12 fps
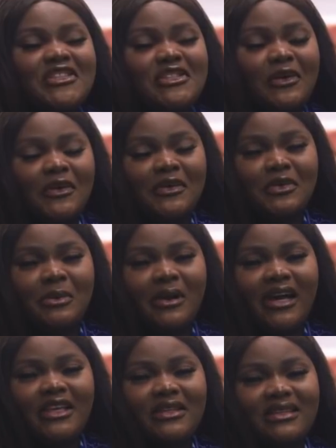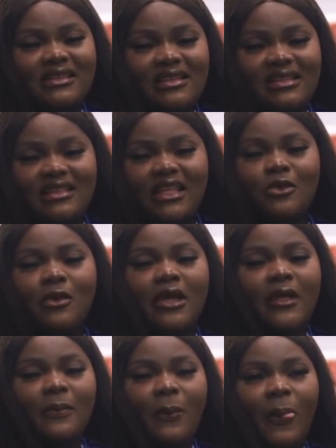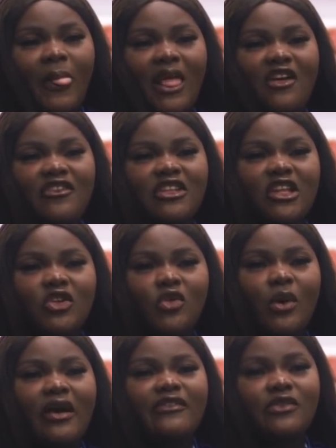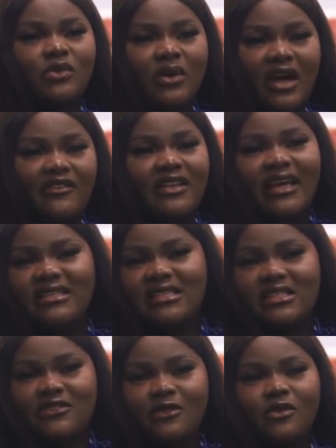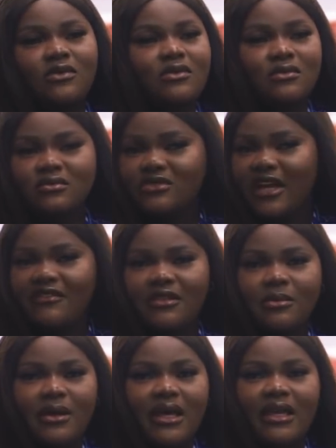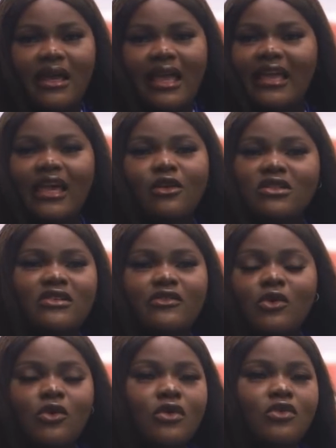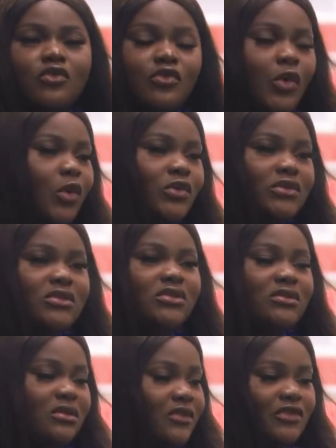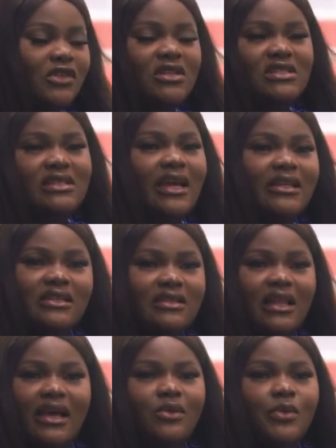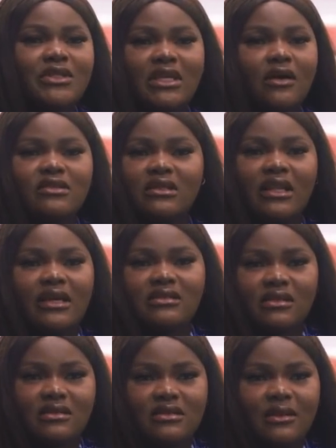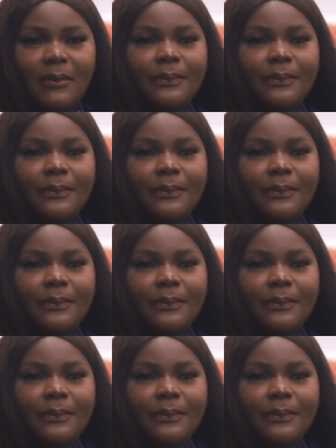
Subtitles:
So in Dubai, there's a thing where everything you have to have a license for, driving the bike. I cannot even go on the road, even on the sideline, without a license.